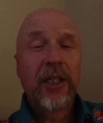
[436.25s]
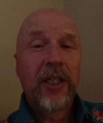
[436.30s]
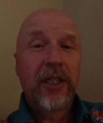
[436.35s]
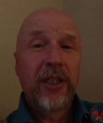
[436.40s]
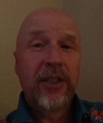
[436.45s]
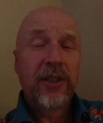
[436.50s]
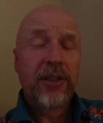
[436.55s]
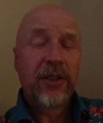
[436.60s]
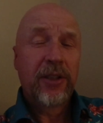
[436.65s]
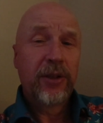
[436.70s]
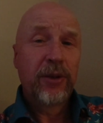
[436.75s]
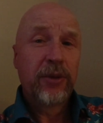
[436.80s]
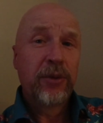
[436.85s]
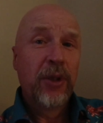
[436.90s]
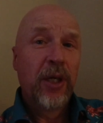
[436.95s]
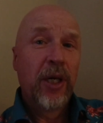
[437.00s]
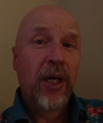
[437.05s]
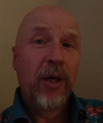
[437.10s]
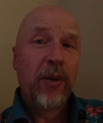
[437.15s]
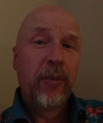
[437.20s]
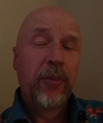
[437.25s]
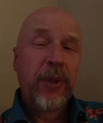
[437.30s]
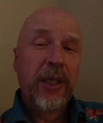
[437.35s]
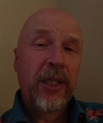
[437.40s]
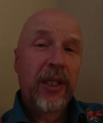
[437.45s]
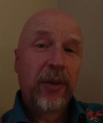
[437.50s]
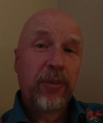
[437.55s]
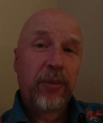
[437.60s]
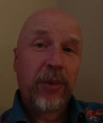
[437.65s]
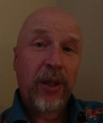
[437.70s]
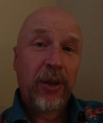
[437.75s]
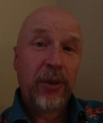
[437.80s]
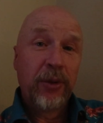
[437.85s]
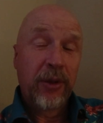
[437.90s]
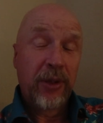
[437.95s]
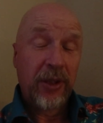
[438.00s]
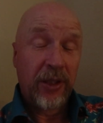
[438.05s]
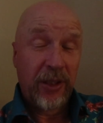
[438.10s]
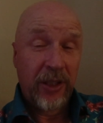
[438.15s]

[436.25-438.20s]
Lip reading: and two, being a bloke,